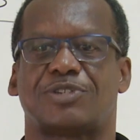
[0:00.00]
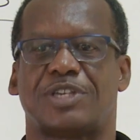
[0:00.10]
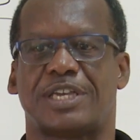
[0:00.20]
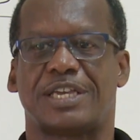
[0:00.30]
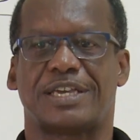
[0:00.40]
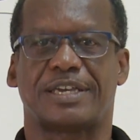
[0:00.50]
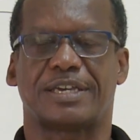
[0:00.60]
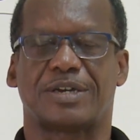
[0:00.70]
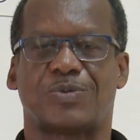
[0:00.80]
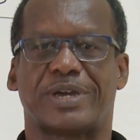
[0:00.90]

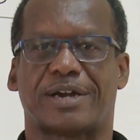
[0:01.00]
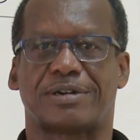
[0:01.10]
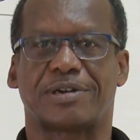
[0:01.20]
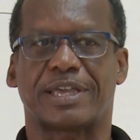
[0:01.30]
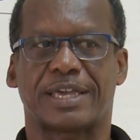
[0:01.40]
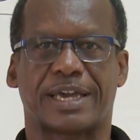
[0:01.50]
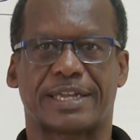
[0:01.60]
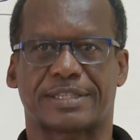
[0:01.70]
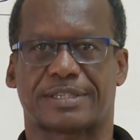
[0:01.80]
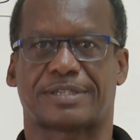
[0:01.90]
Today we are looking
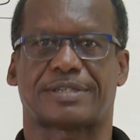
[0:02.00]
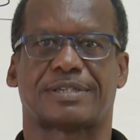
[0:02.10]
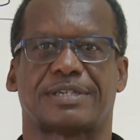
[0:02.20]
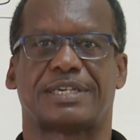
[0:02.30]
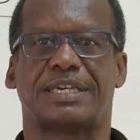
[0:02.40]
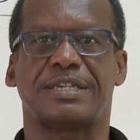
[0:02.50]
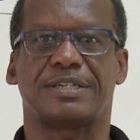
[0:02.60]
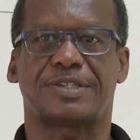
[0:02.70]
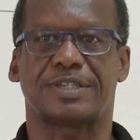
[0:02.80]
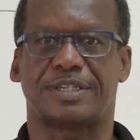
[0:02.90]
at
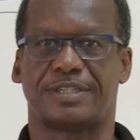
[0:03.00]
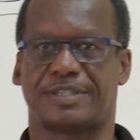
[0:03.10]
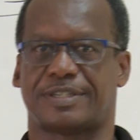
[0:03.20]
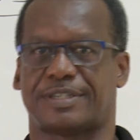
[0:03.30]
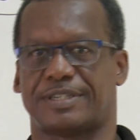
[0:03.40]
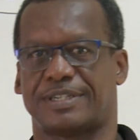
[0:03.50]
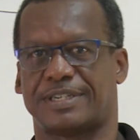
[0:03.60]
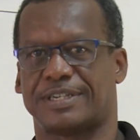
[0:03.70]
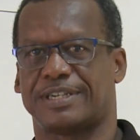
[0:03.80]
indices.